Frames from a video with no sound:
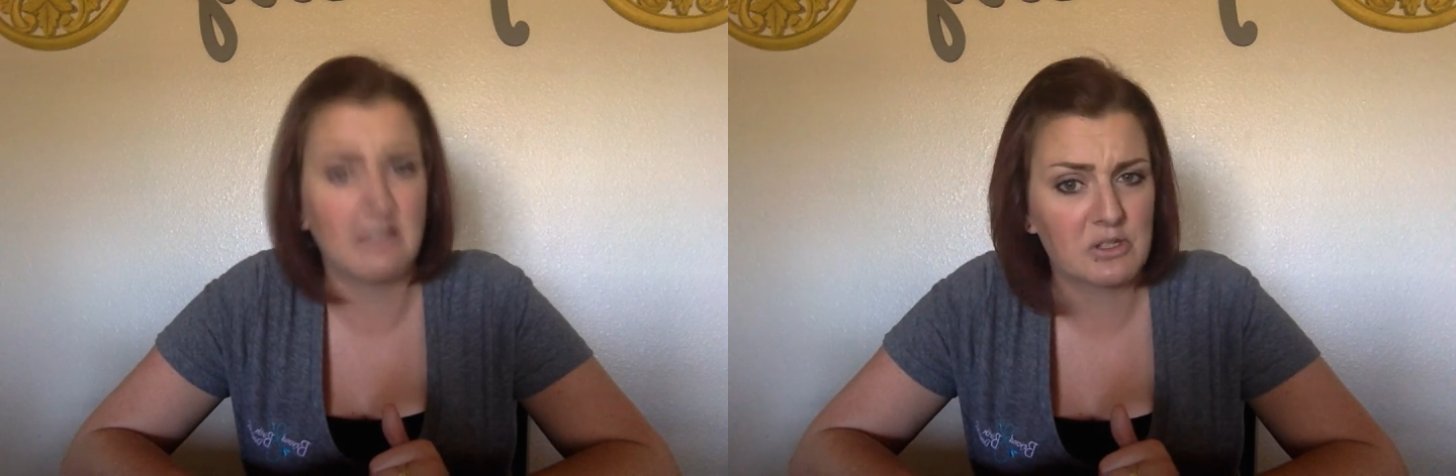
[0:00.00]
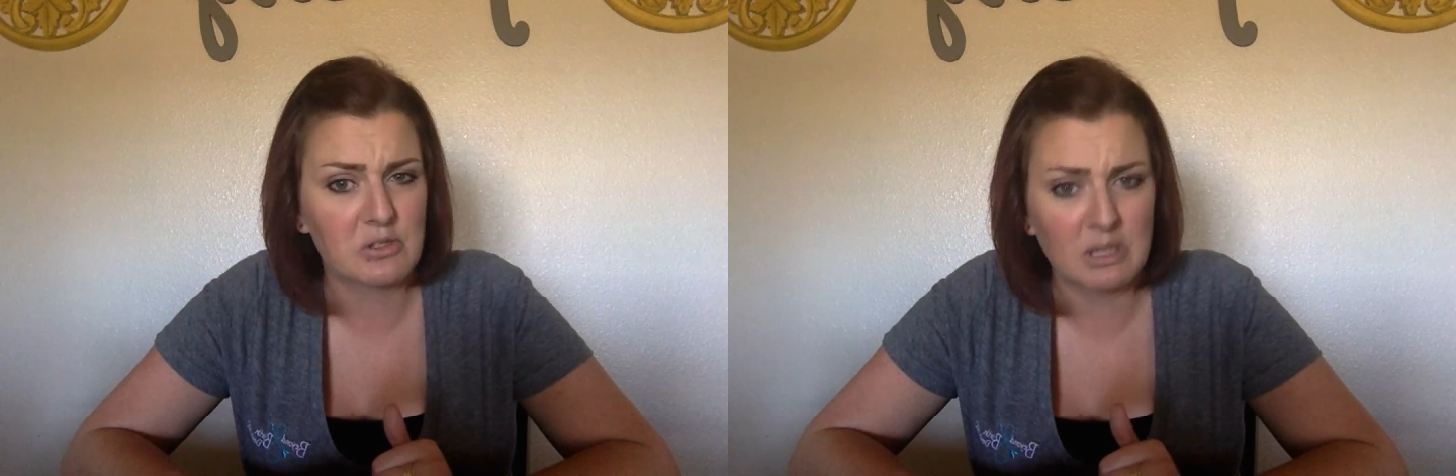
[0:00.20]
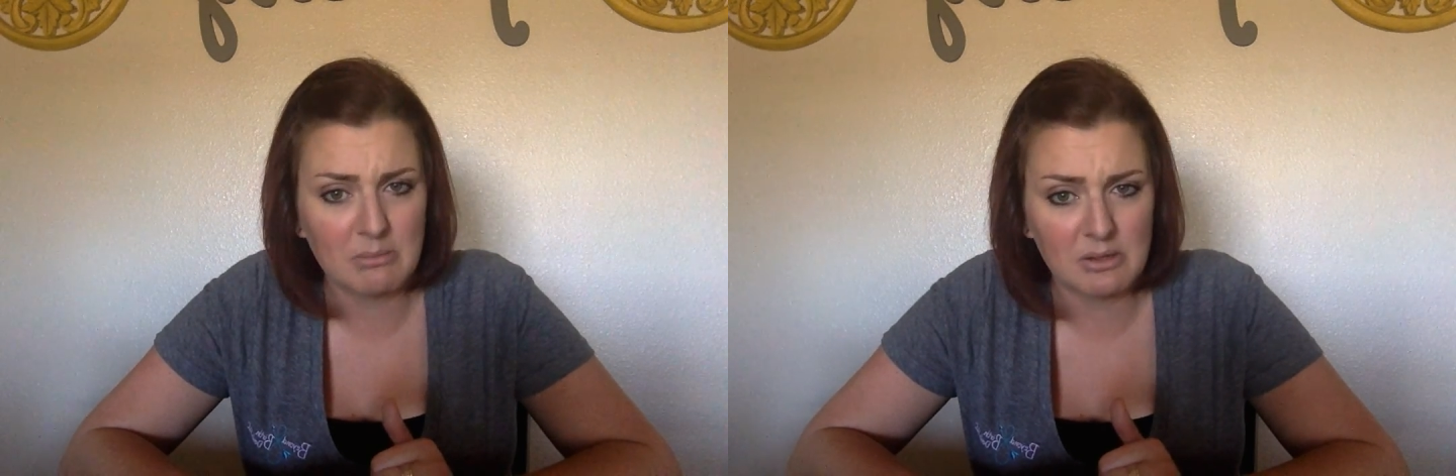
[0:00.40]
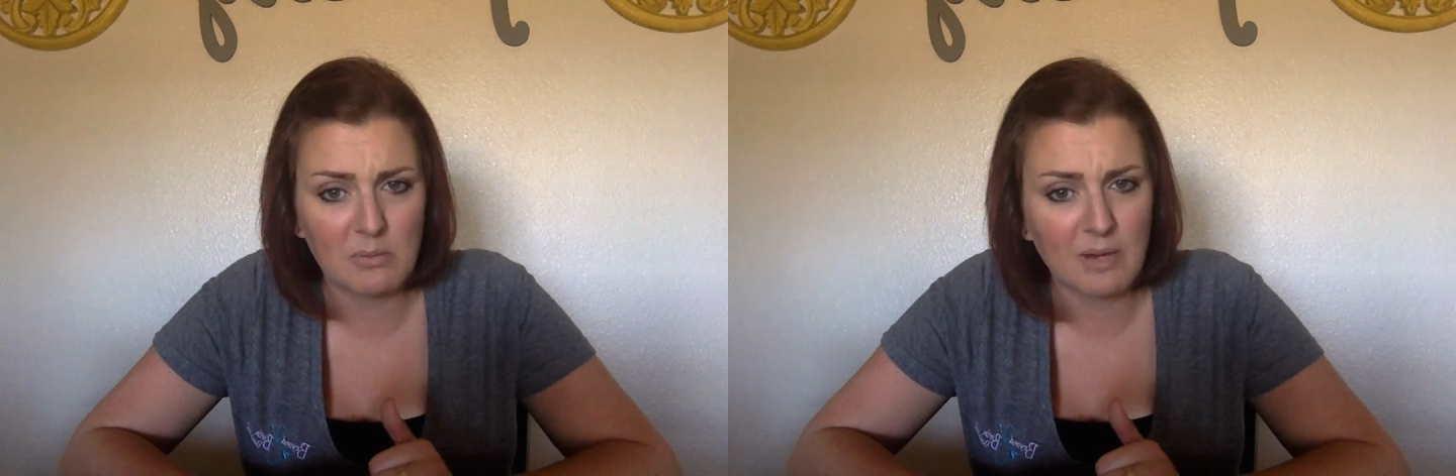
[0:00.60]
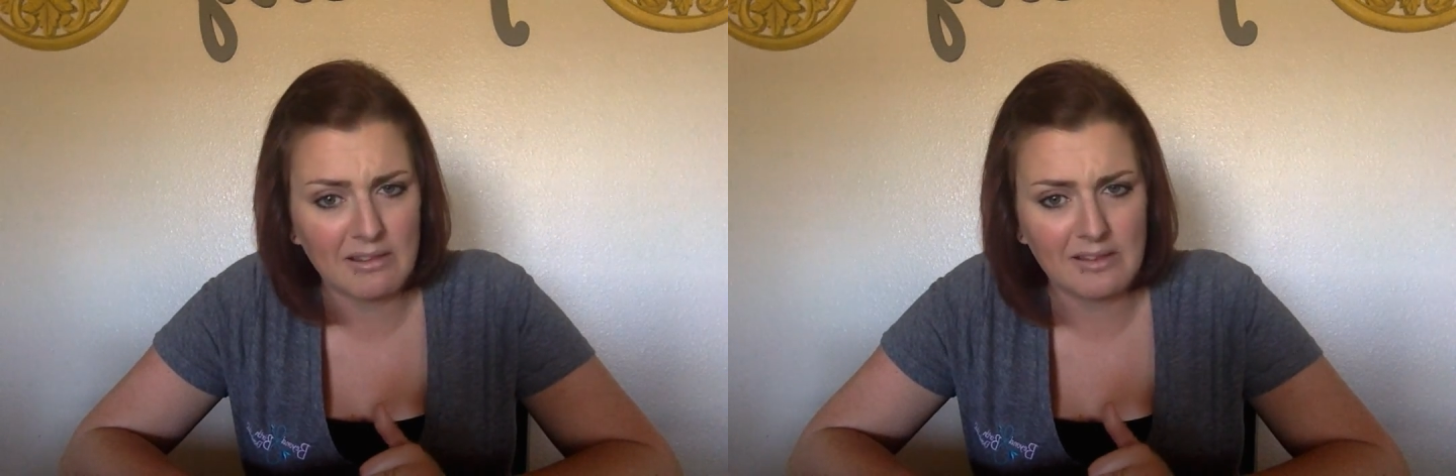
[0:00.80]
they're screaming, they're
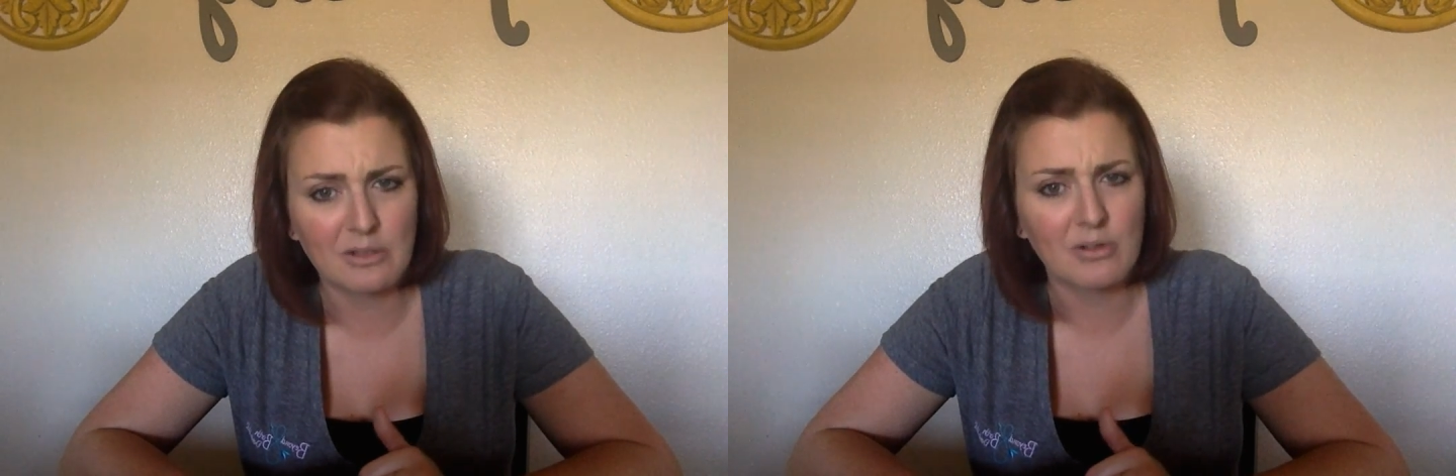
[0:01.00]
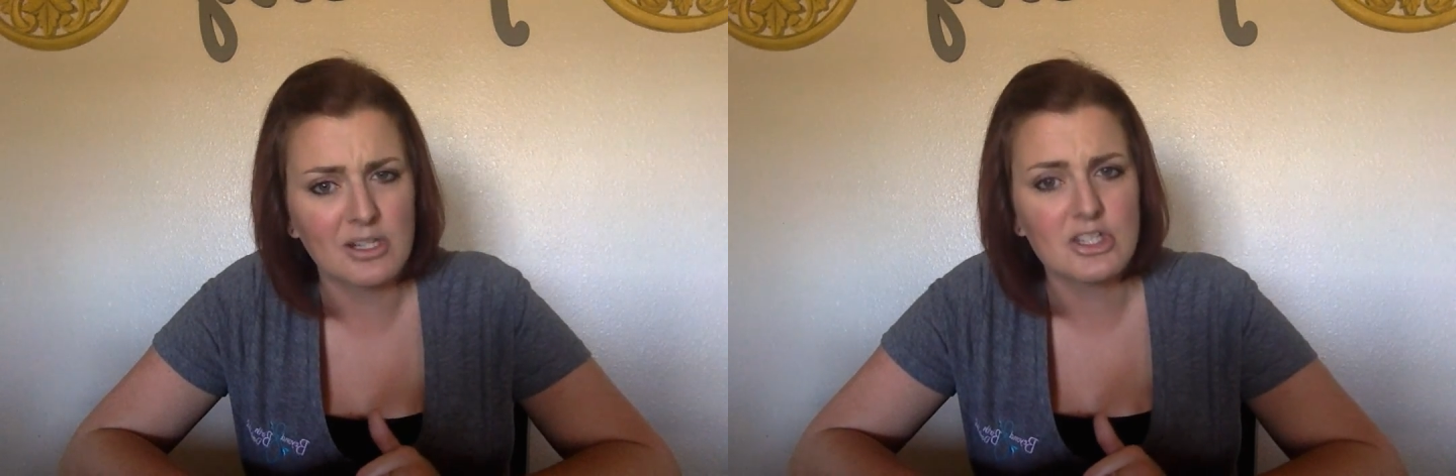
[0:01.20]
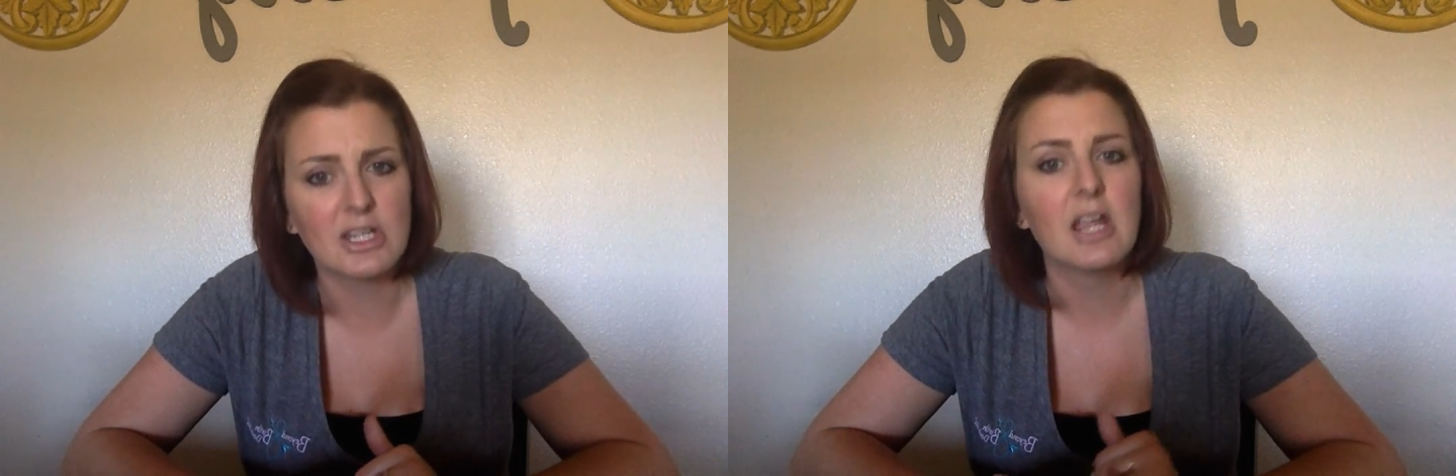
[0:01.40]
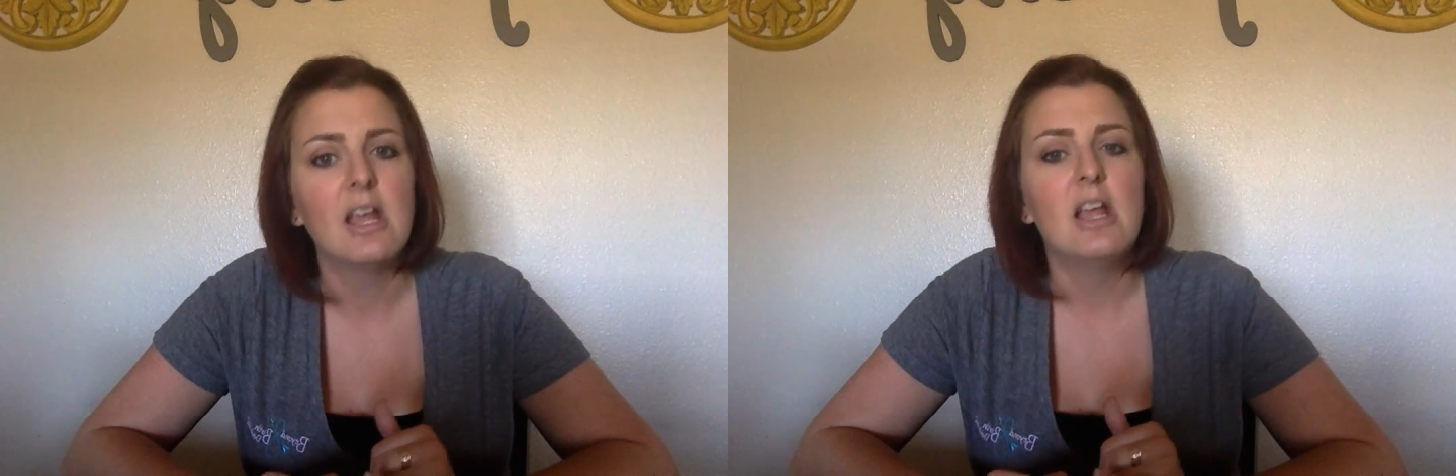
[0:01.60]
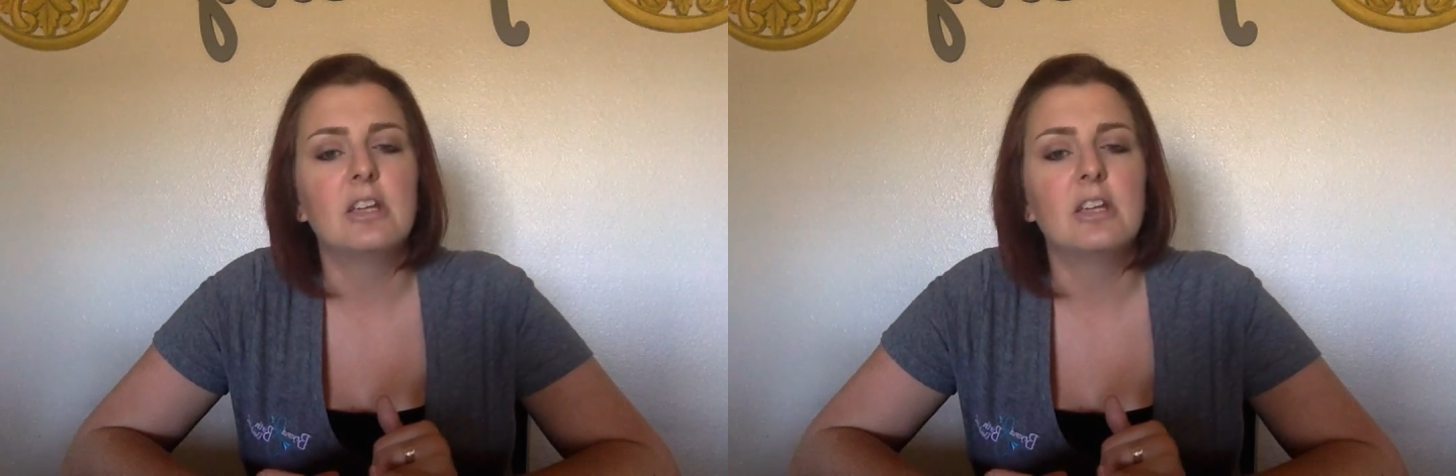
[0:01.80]
wailing, they're cringing.